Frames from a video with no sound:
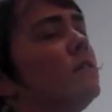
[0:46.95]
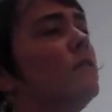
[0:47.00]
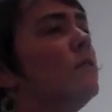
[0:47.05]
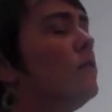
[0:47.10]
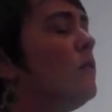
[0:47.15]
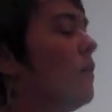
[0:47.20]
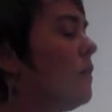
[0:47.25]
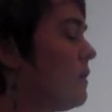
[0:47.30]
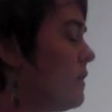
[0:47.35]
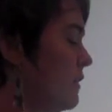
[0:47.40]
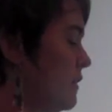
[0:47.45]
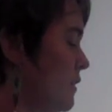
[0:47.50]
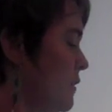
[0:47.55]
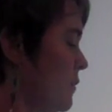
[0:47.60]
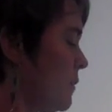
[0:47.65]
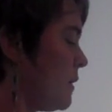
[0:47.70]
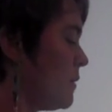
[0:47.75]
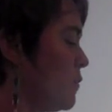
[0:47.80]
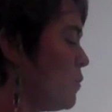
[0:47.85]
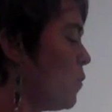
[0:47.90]
you're not going to
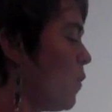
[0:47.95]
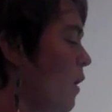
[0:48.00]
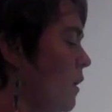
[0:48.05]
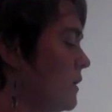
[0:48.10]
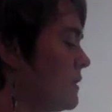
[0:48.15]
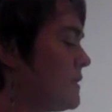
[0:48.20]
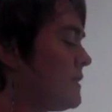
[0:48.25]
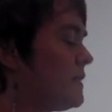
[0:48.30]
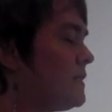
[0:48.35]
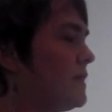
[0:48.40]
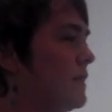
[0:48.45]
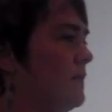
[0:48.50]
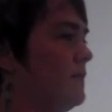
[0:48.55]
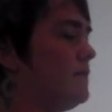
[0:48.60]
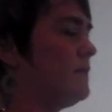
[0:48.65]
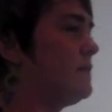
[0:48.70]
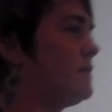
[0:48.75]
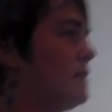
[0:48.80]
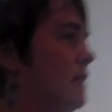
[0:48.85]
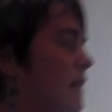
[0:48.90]
quote Wallace
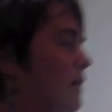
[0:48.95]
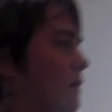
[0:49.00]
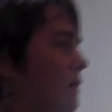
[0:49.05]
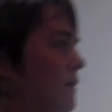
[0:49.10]
Stevens now,